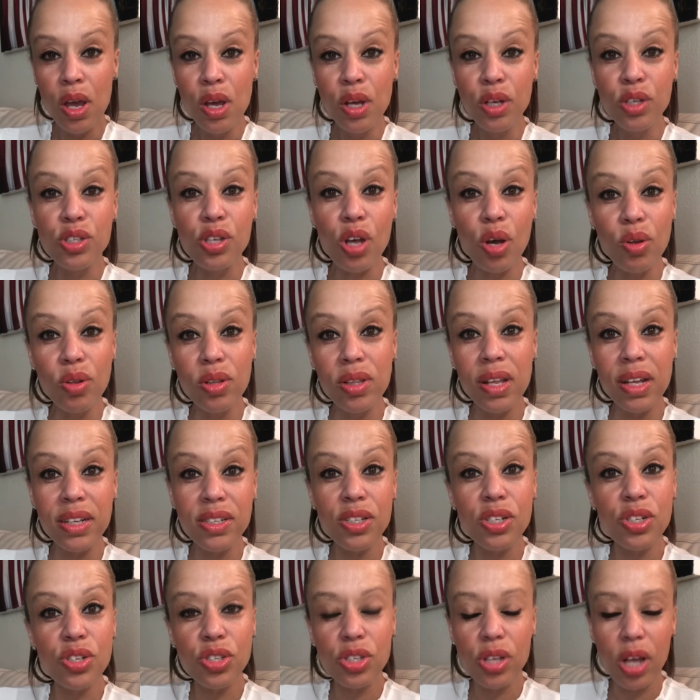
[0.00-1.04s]
So let's
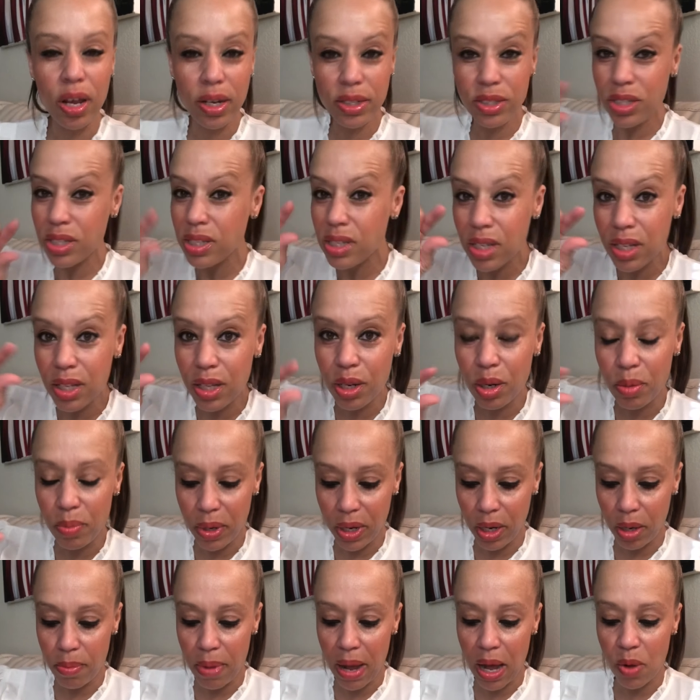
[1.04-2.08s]
just talk just a little bit
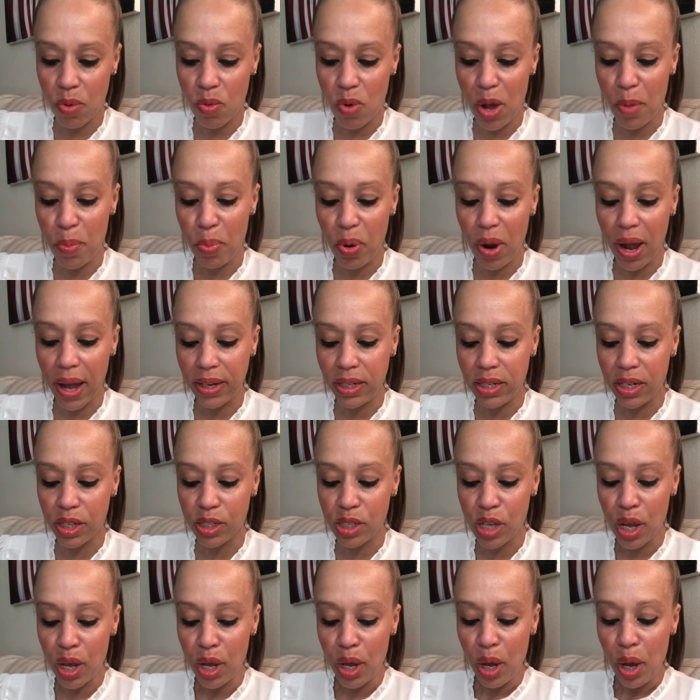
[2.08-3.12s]
about what pride does.
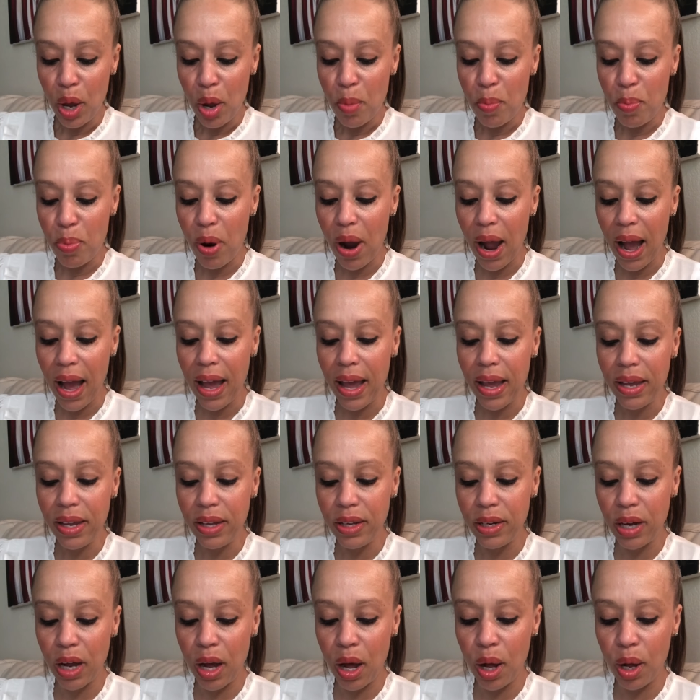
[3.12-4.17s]

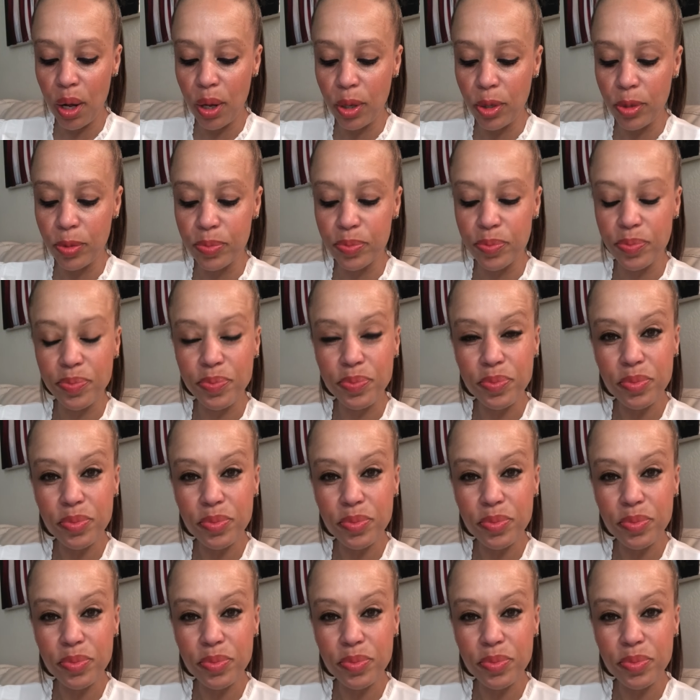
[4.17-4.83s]
Pride, um,